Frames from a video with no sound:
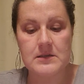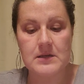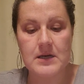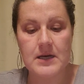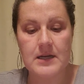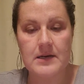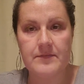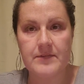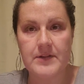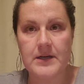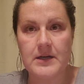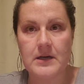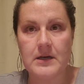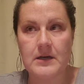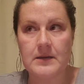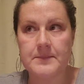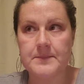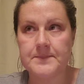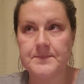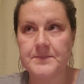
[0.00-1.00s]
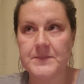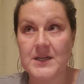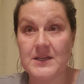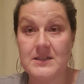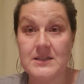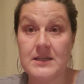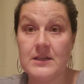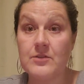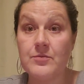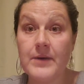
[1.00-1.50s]
kind of like a
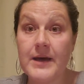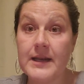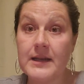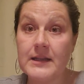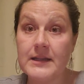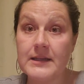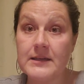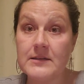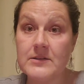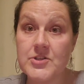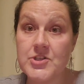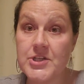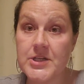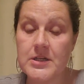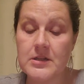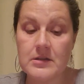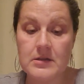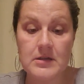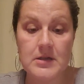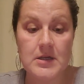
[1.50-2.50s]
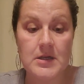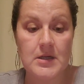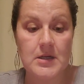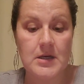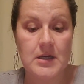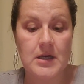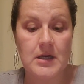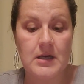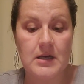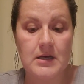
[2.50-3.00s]
teeth rattling chill,
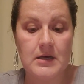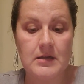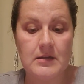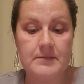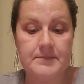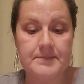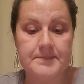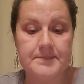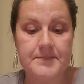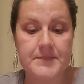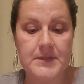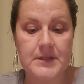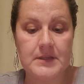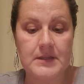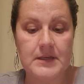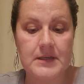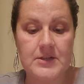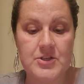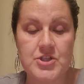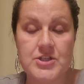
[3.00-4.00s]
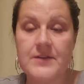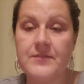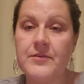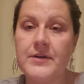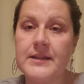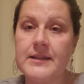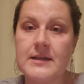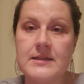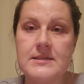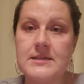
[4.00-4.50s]
a
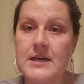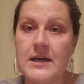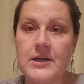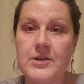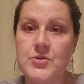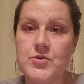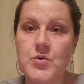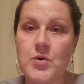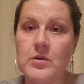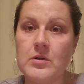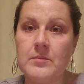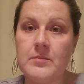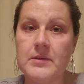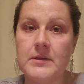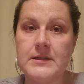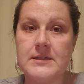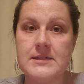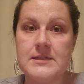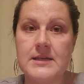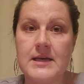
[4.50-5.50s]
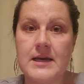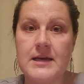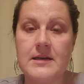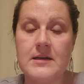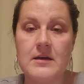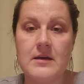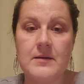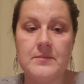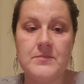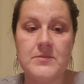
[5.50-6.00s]
shivering that's not controllable. It's not,
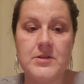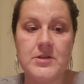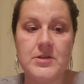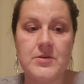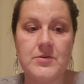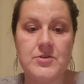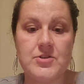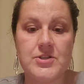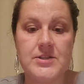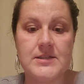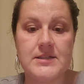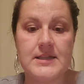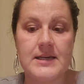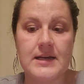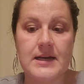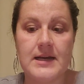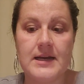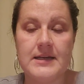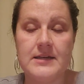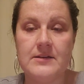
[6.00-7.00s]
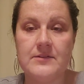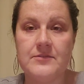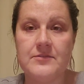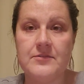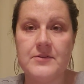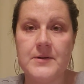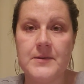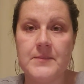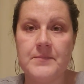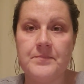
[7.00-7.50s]
just that kind of
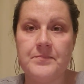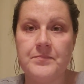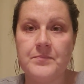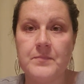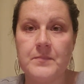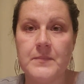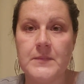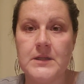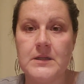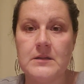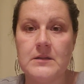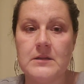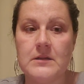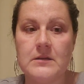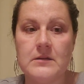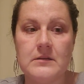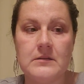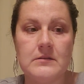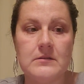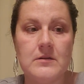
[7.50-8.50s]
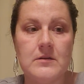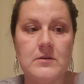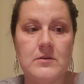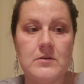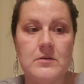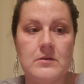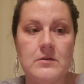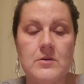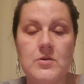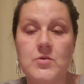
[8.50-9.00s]
little
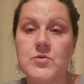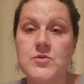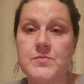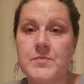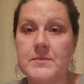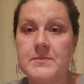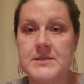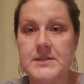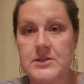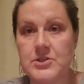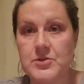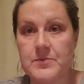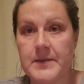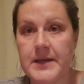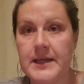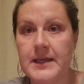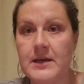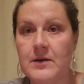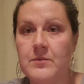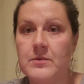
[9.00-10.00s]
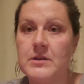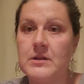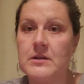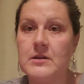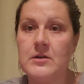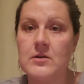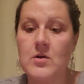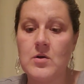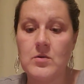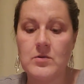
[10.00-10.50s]
goosebumps that you might get with a
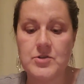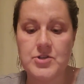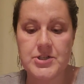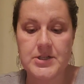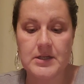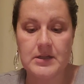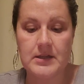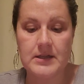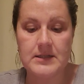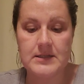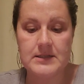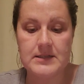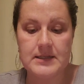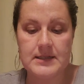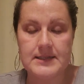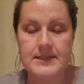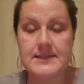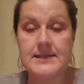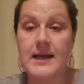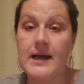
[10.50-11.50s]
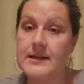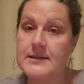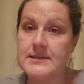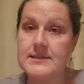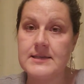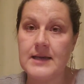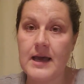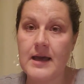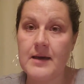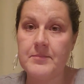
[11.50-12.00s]
little cold chill. It's
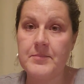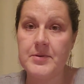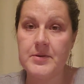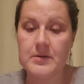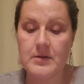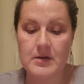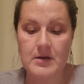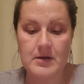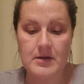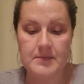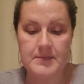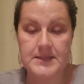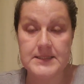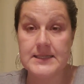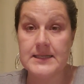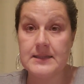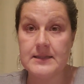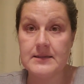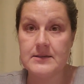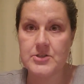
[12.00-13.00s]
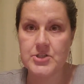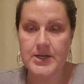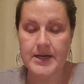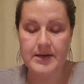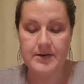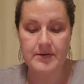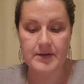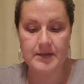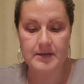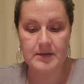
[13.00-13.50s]
nonstop teeth
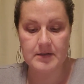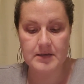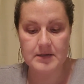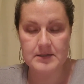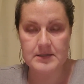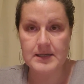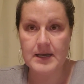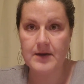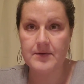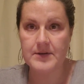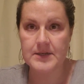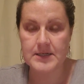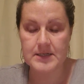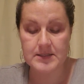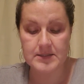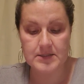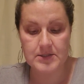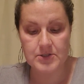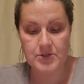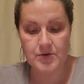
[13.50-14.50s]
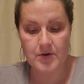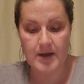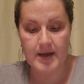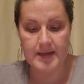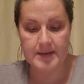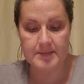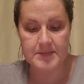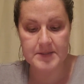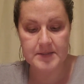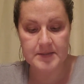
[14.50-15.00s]
chattering is how it is
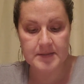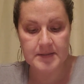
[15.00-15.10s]
described,